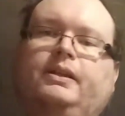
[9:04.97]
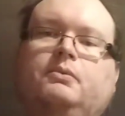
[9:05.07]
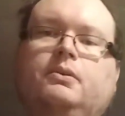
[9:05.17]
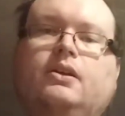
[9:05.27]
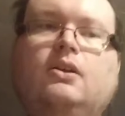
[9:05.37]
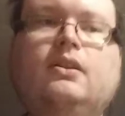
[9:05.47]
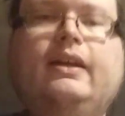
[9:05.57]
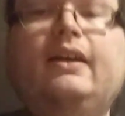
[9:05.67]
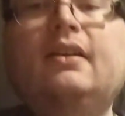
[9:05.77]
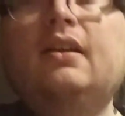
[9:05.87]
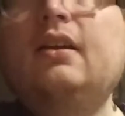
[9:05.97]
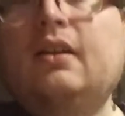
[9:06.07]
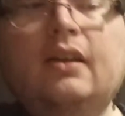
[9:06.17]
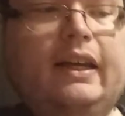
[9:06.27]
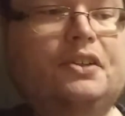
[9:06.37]
with all that
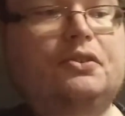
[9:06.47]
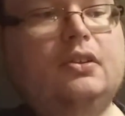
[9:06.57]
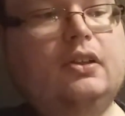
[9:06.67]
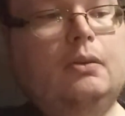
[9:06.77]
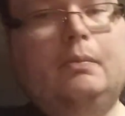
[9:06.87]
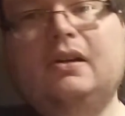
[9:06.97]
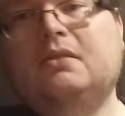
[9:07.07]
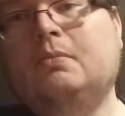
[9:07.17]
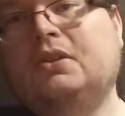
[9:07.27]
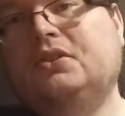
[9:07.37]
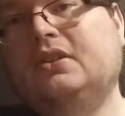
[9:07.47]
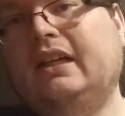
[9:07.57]
extra little boss monsters like